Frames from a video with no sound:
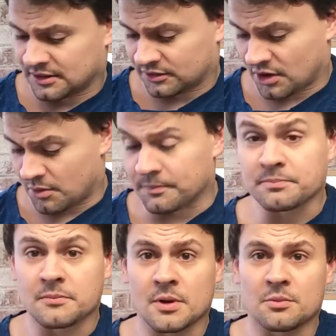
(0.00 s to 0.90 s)
So
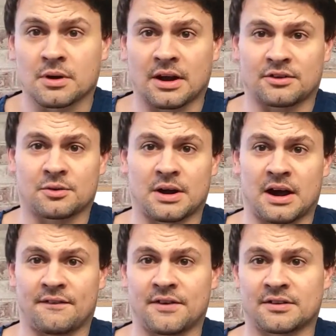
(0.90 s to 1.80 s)
we'll get to it.
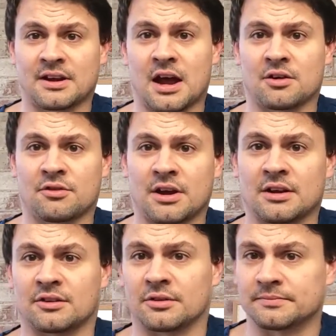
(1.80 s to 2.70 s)
Our first category
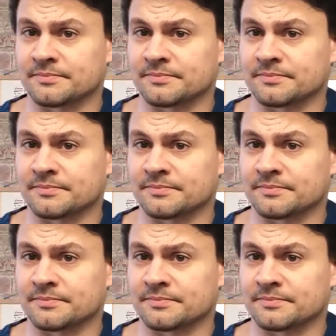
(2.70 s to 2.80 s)
is